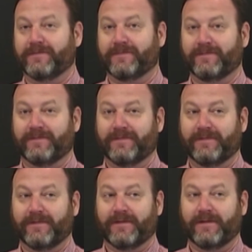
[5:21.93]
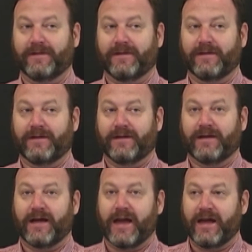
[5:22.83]
So if I take a
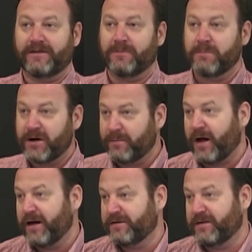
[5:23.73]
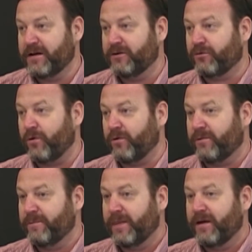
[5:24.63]
test that I flunk,
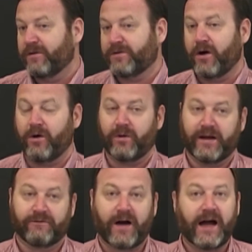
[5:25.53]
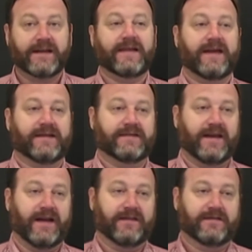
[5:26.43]
it's not because I didn't
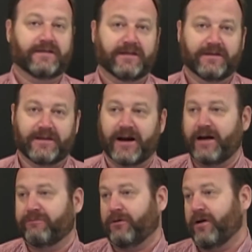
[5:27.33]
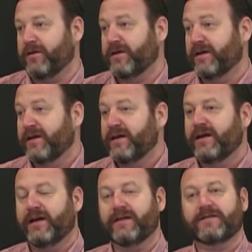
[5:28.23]
study. It's not because I'm
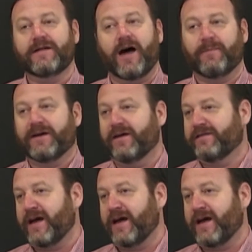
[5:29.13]
not so bright.